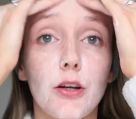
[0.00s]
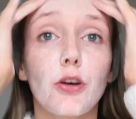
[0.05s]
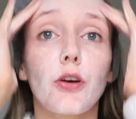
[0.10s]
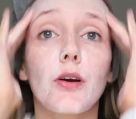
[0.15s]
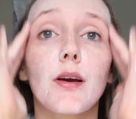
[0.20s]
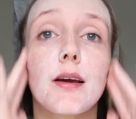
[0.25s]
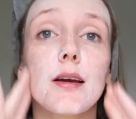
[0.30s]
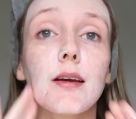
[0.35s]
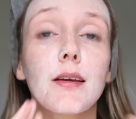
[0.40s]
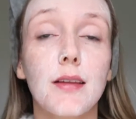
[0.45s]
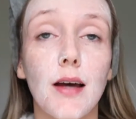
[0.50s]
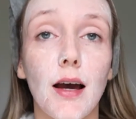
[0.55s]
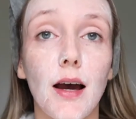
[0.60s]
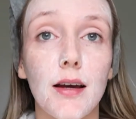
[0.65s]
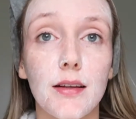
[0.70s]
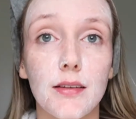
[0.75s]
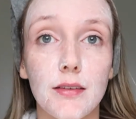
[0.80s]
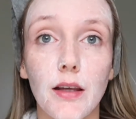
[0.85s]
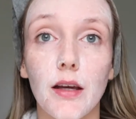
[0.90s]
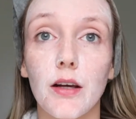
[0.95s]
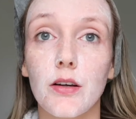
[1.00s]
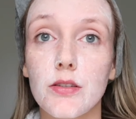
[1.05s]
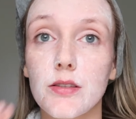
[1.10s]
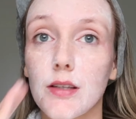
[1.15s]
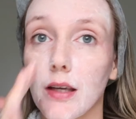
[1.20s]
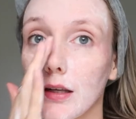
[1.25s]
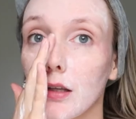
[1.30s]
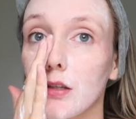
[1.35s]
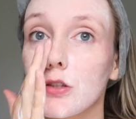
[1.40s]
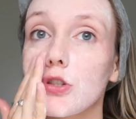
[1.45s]
agree that their
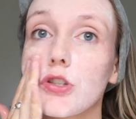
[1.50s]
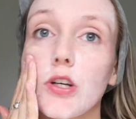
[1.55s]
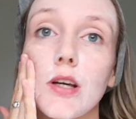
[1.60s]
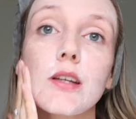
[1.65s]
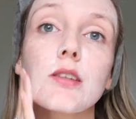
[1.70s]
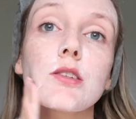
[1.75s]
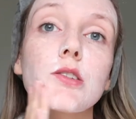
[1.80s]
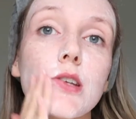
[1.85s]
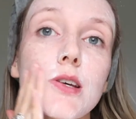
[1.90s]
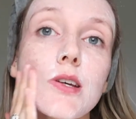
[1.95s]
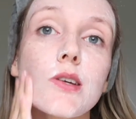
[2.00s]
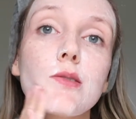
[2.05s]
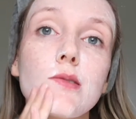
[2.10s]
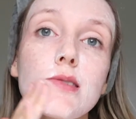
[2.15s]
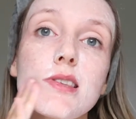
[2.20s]
skin has changed too.